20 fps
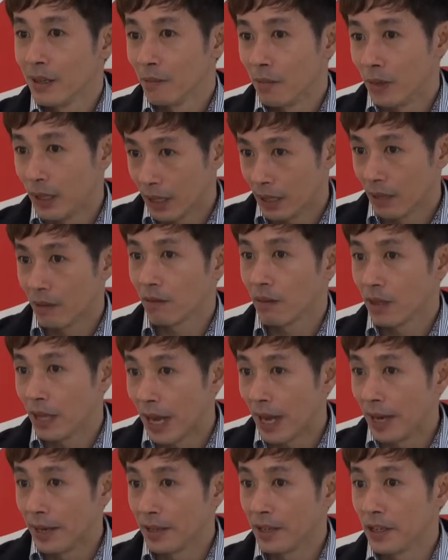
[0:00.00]
But the
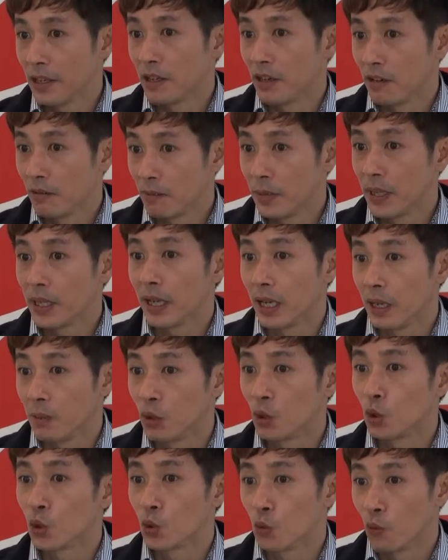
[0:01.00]
idea of being
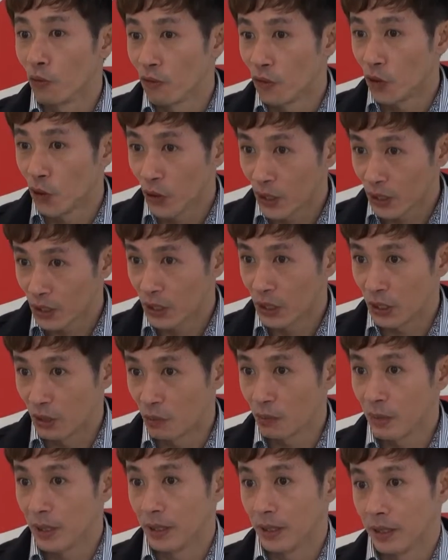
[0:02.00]
able to voice their
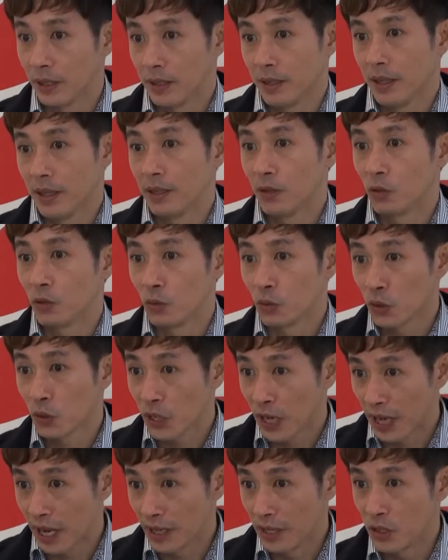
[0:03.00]
opinion and to
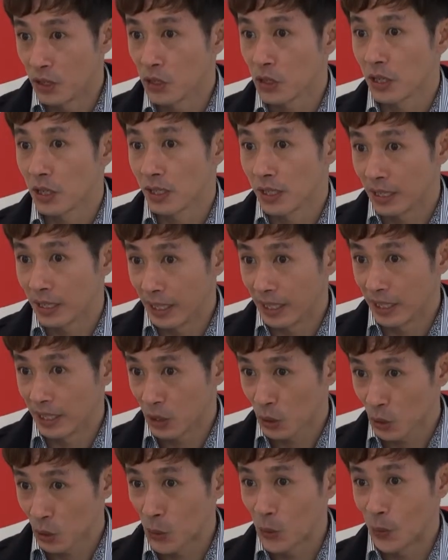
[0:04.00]
challenge the
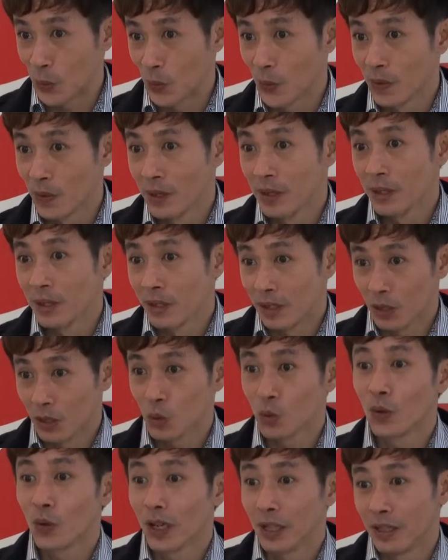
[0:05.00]
status quo
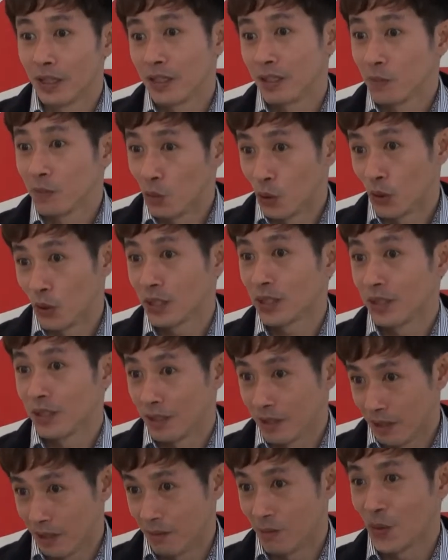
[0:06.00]
is what is most
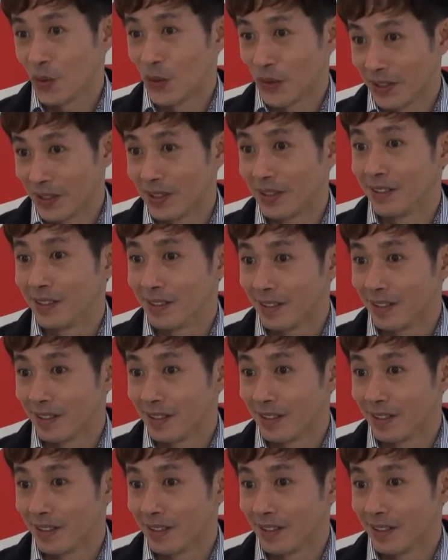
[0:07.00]
important.